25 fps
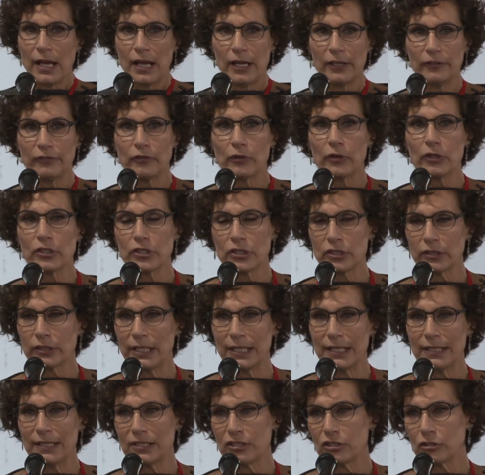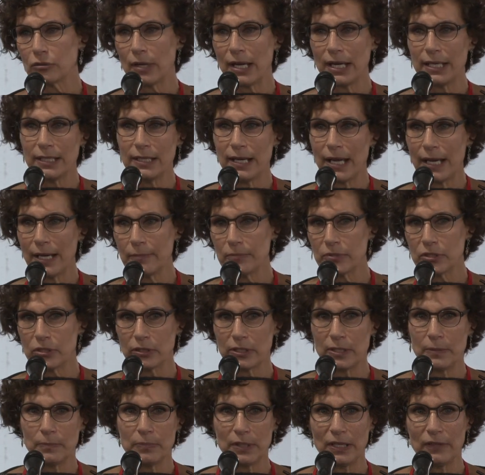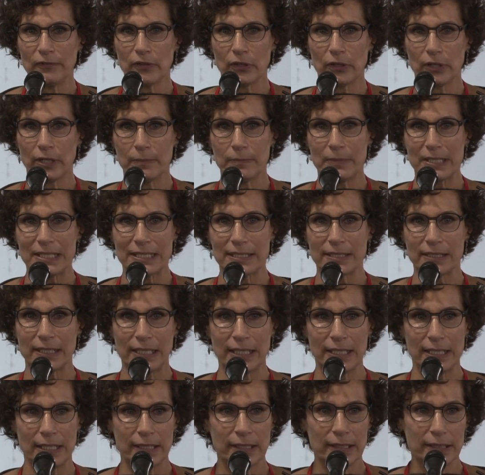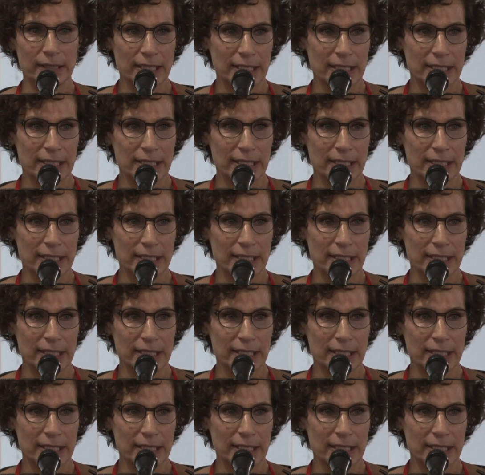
Unfortunately, the strain names are, can be very misleading